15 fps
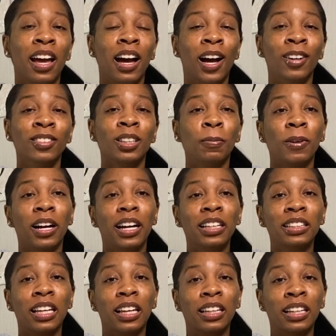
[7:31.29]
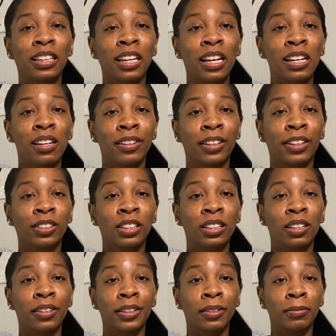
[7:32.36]
I'm surprised that like
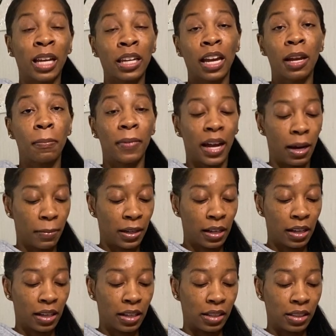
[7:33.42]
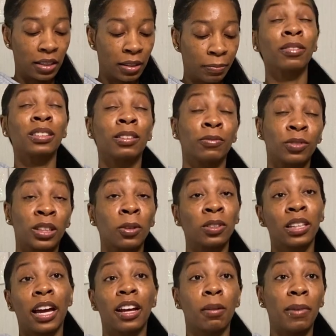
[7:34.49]
they came back because I was so
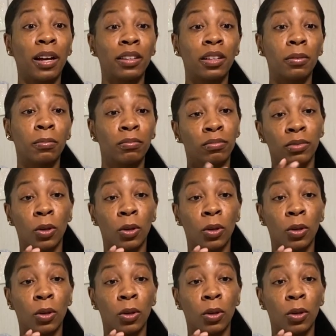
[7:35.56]
sad about them